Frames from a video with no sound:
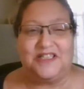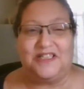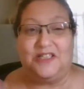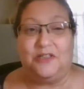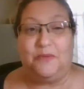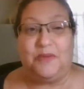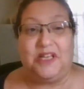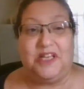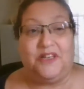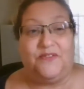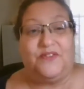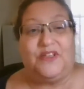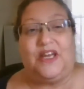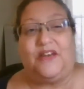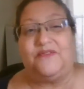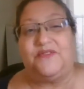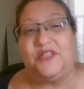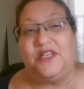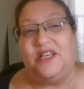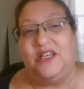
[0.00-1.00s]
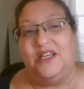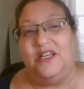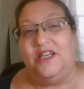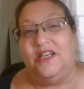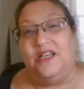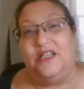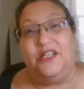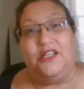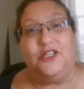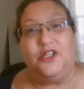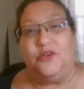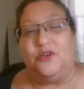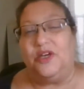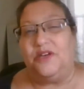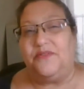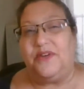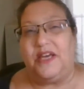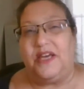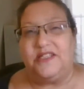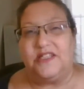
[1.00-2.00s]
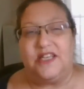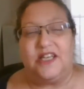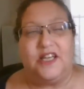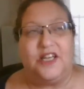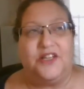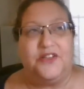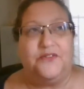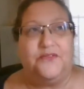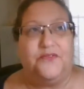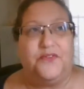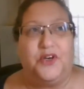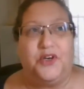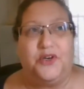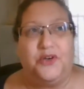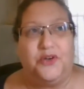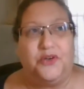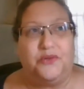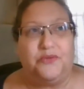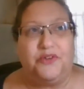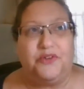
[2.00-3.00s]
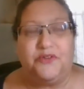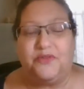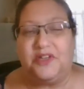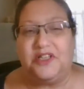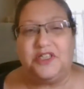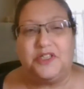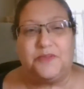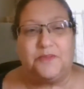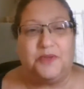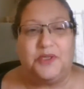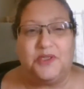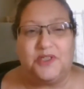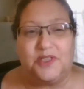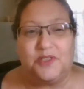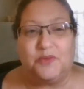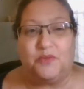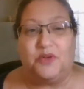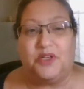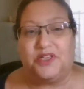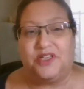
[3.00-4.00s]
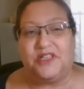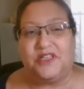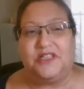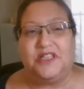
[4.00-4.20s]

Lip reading: And you might even have to, I've had to get on the phone with FreshBooks with the